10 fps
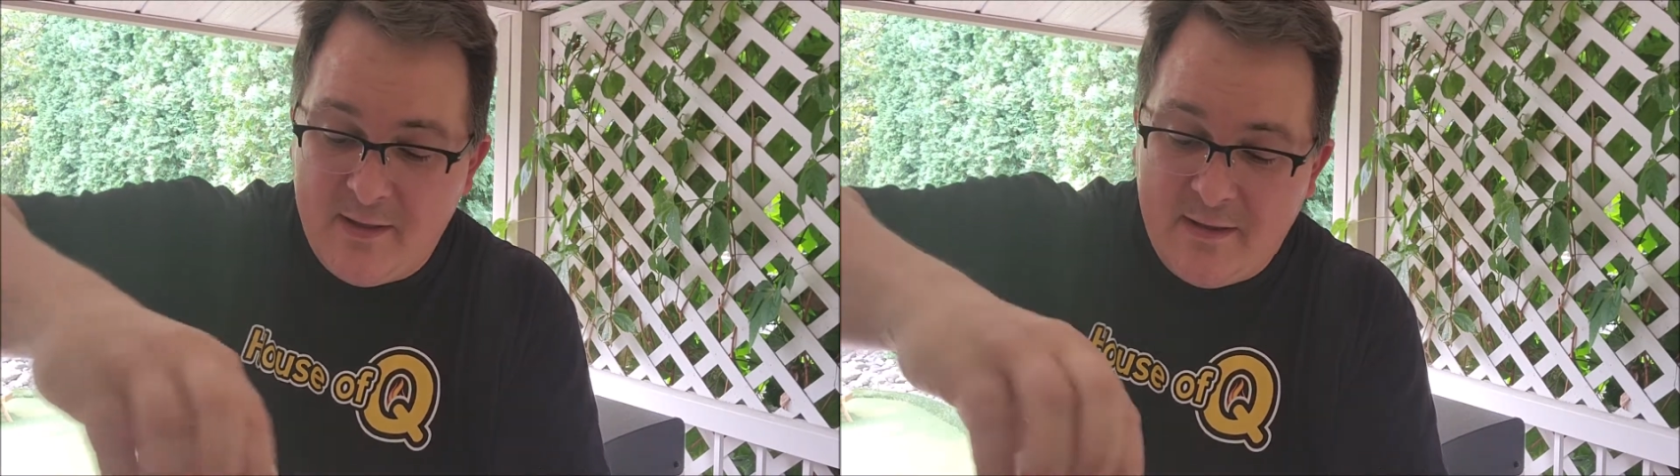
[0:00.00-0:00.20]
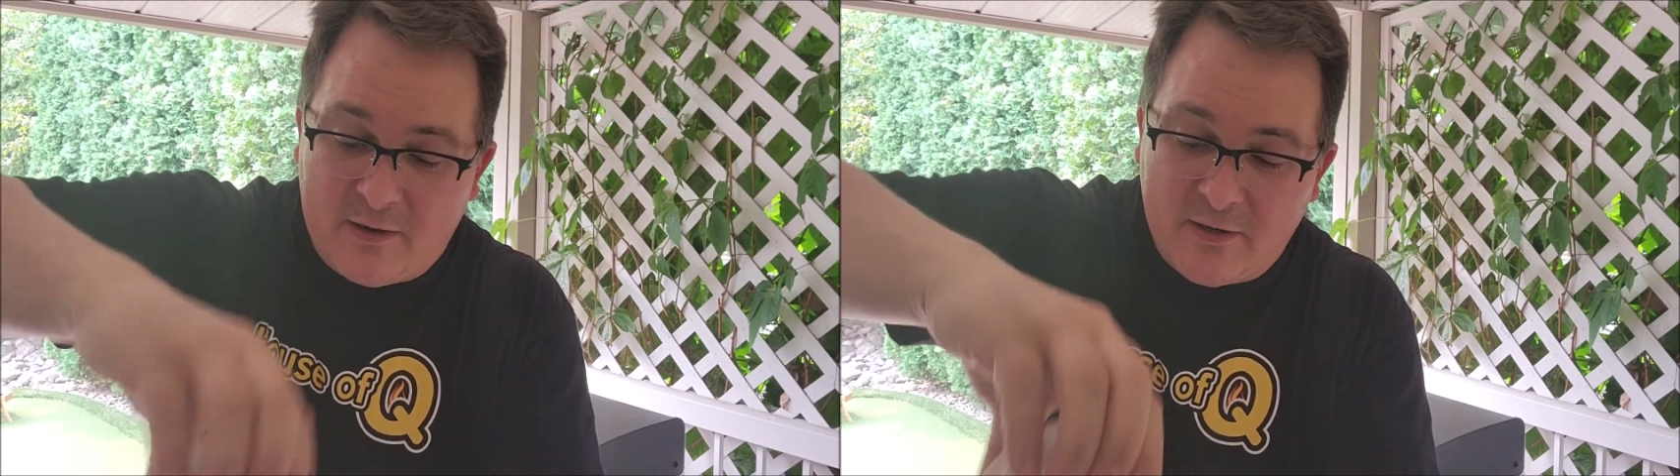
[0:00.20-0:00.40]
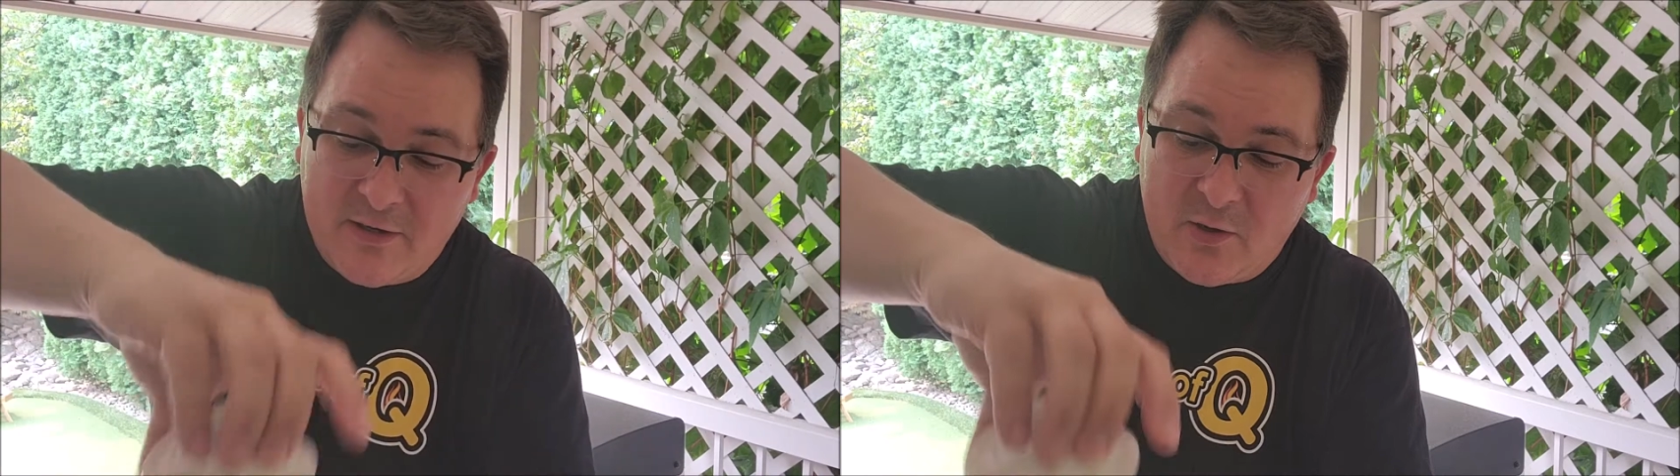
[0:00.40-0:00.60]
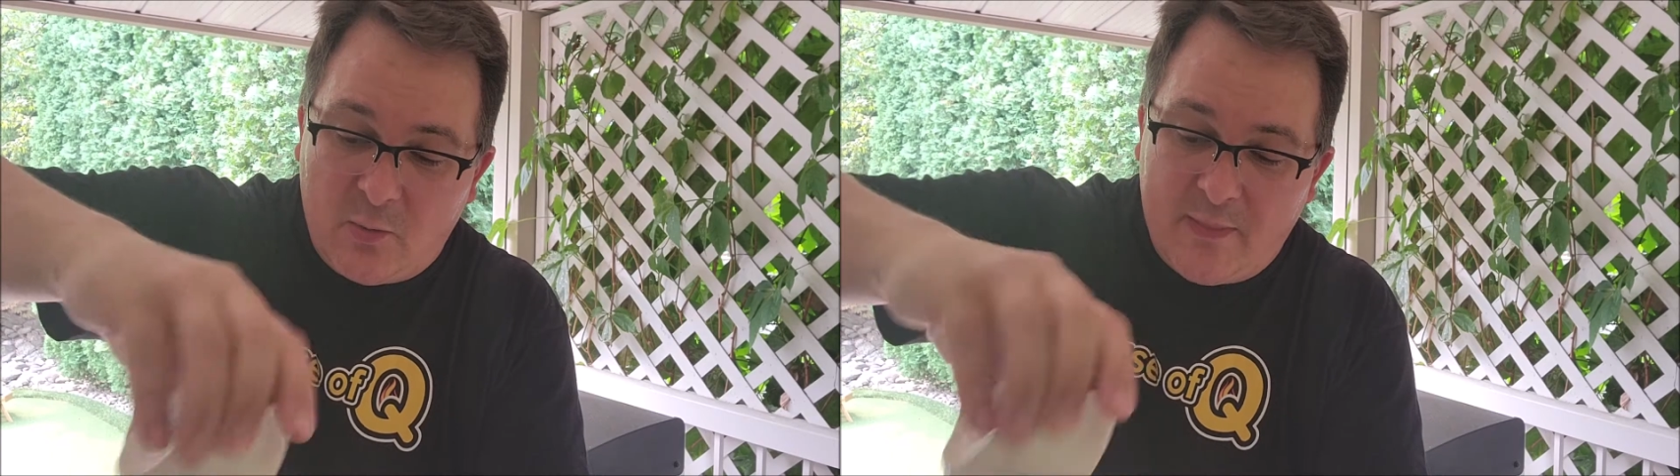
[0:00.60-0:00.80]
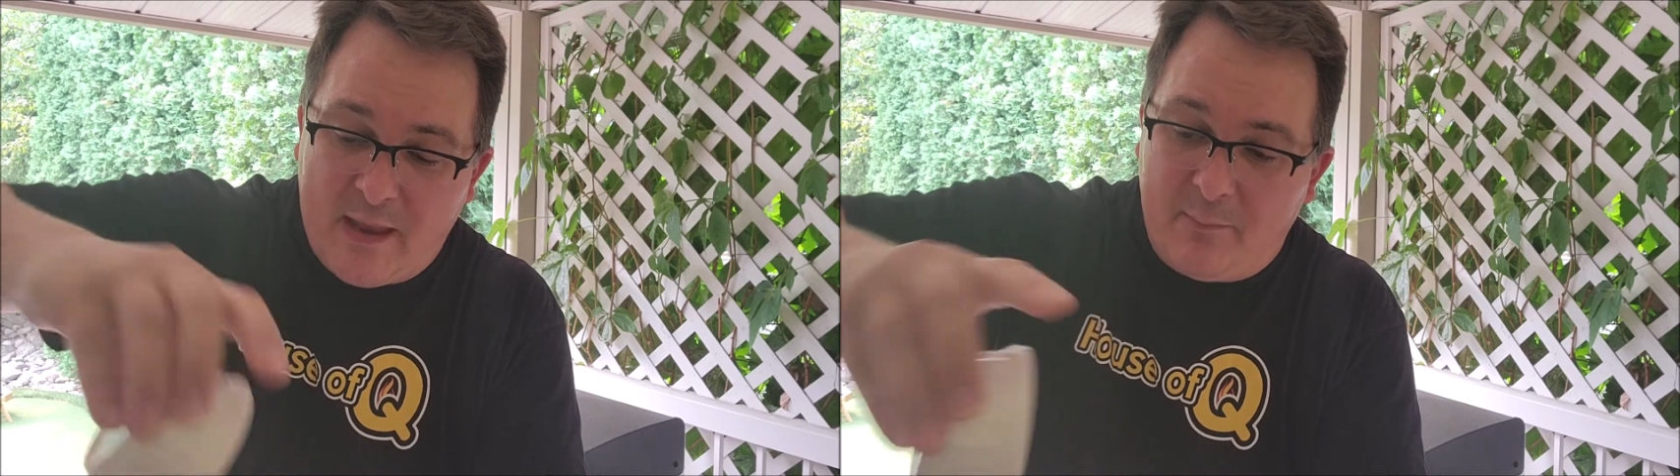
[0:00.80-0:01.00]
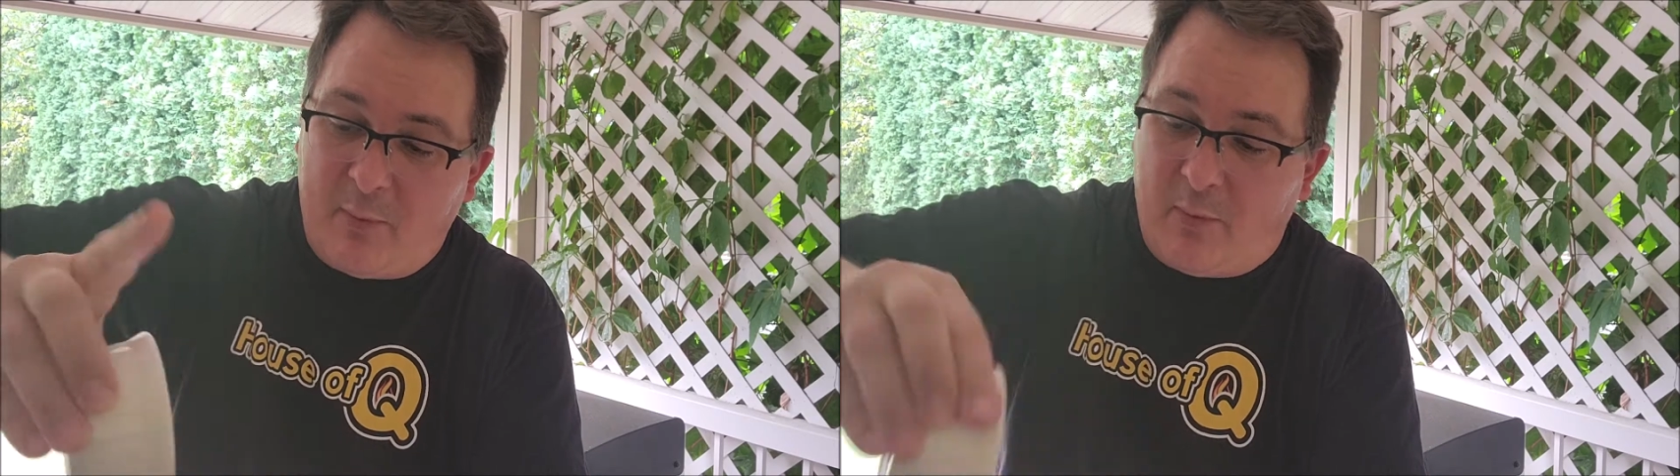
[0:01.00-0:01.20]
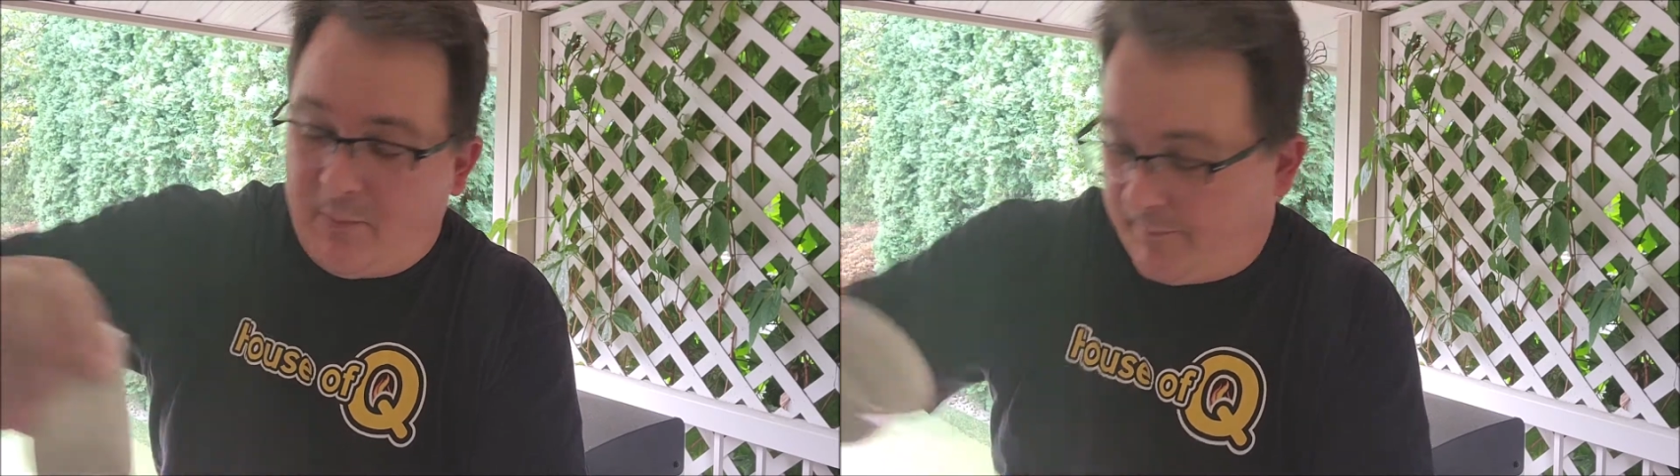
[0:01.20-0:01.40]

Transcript: are going to go in that bowl.